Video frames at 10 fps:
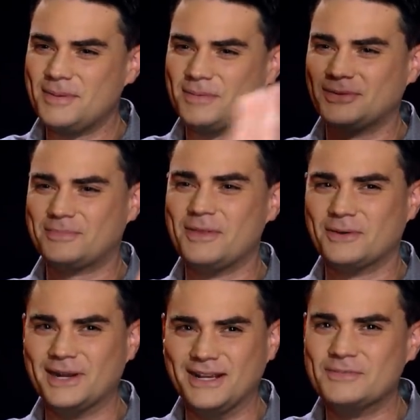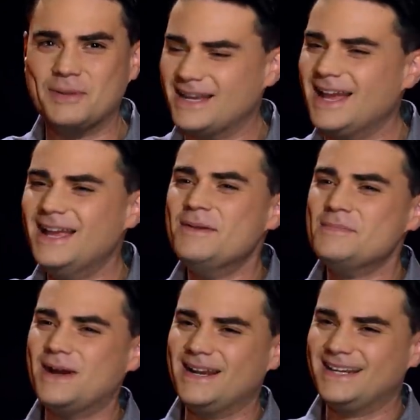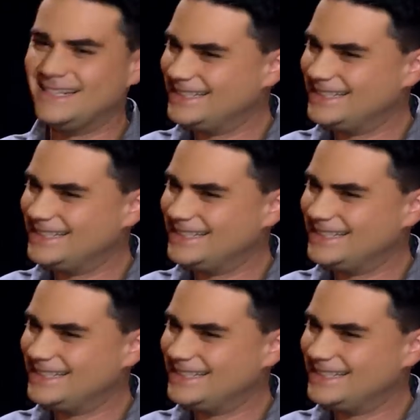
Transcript: I'm not advocating but, that. I'm just but,